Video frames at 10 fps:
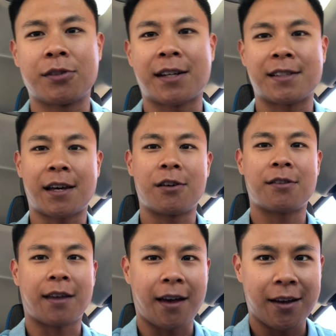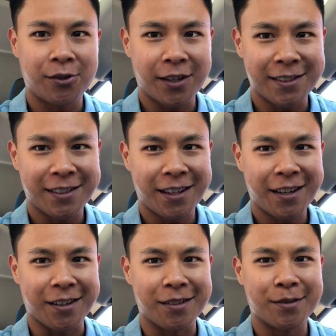lots of health, and you guys take
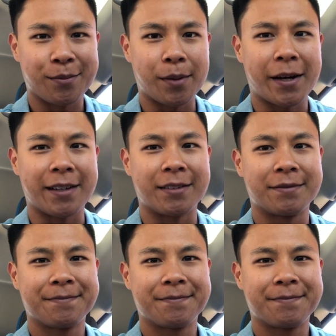care. Bye-bye.